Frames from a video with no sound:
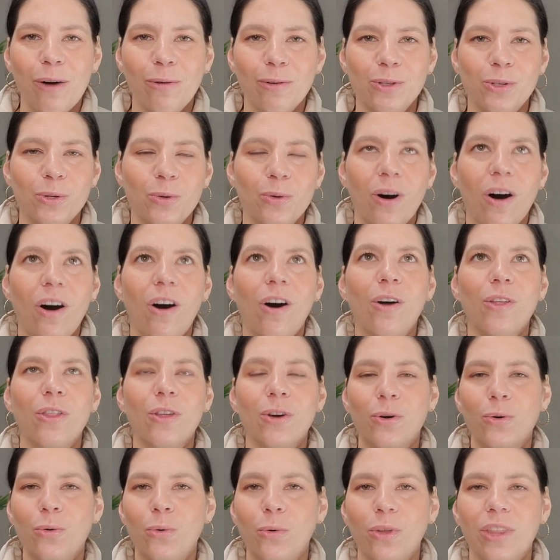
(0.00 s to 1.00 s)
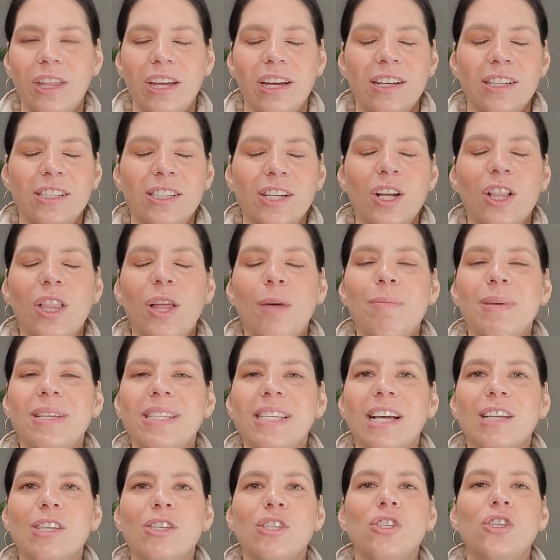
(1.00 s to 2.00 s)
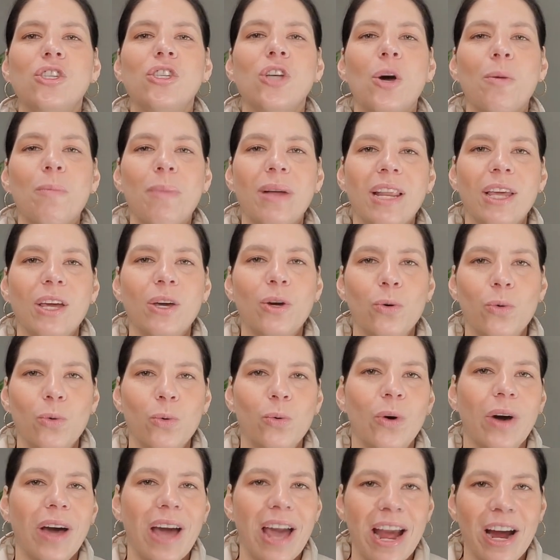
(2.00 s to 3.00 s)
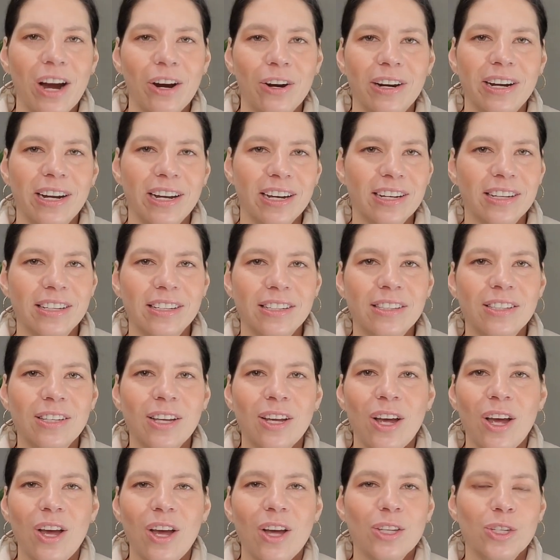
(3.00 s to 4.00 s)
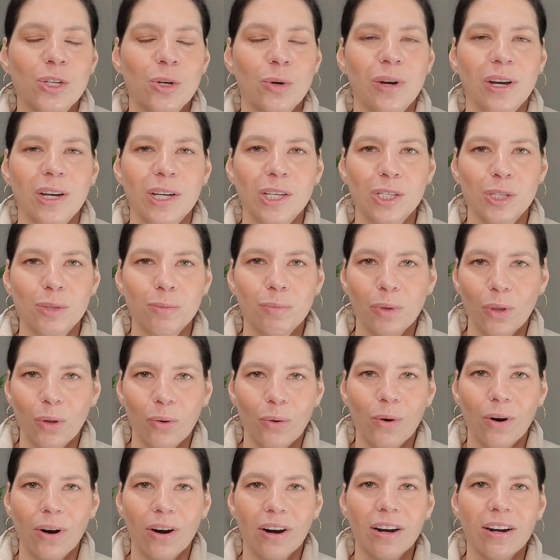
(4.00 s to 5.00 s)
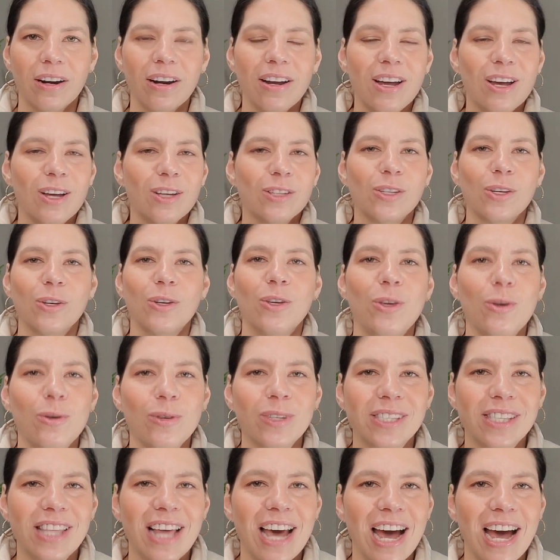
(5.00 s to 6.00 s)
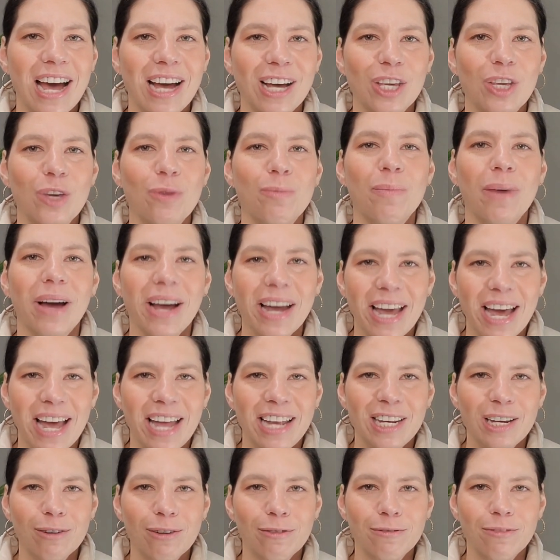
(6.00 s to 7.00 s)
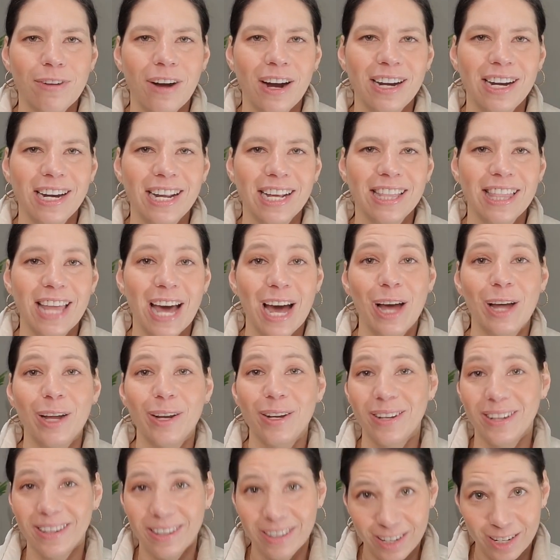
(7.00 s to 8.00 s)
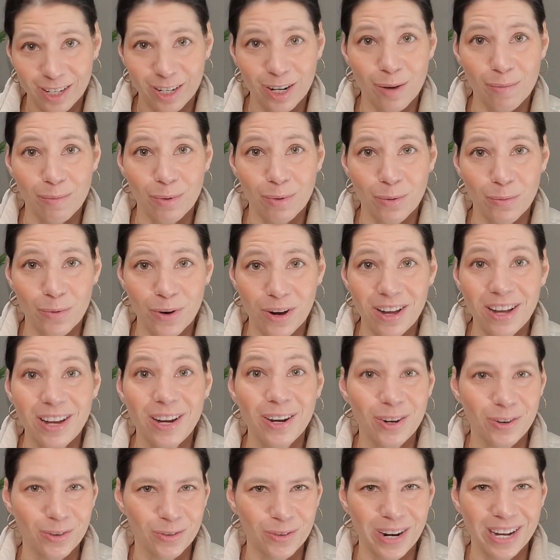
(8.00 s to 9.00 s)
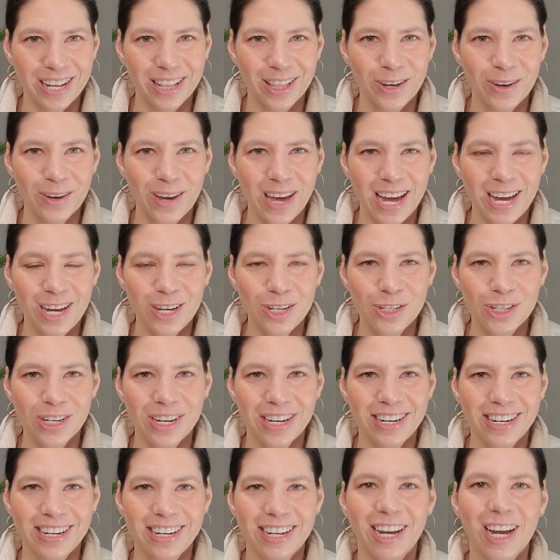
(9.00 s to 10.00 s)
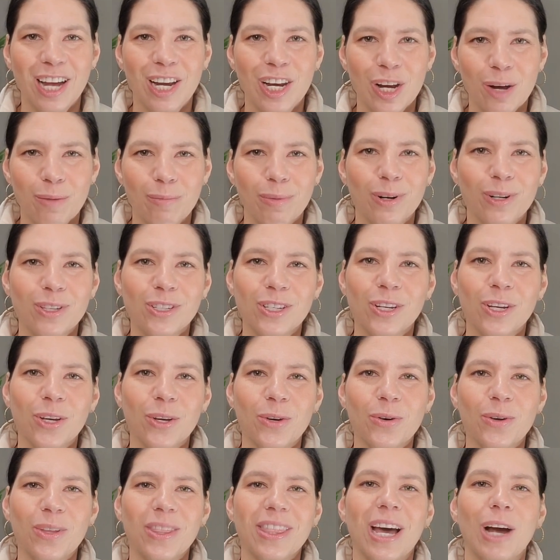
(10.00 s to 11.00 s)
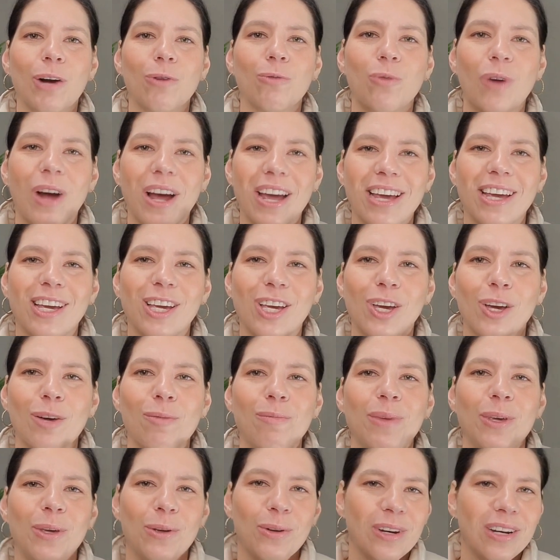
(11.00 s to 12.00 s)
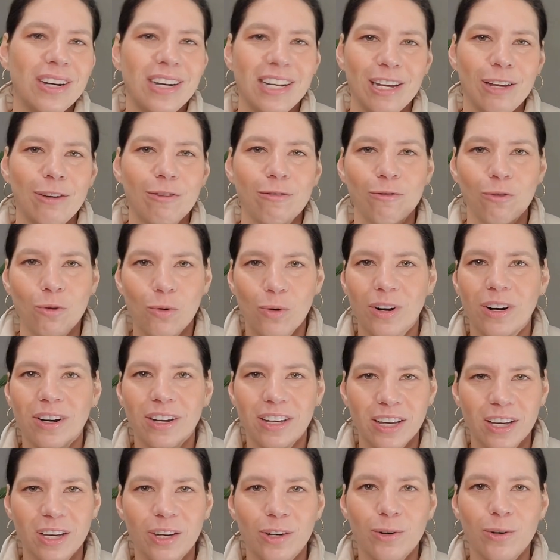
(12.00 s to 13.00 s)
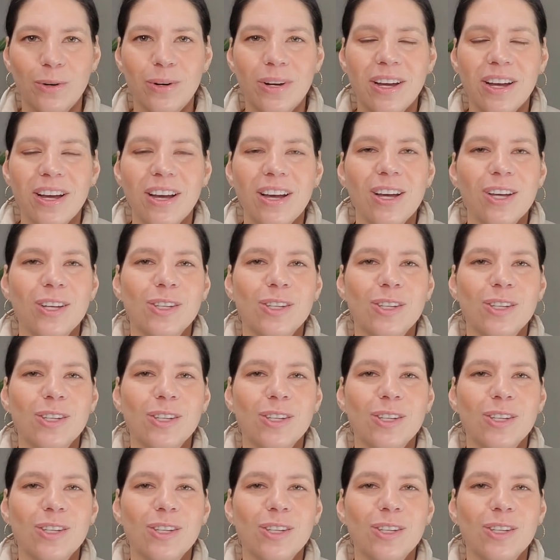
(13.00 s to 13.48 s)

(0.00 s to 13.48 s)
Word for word: out, do all the cool things. Columbus has so many cool areas to explore, so use that. You might end up finding that, number 1, right location, and number 2, that right community for you.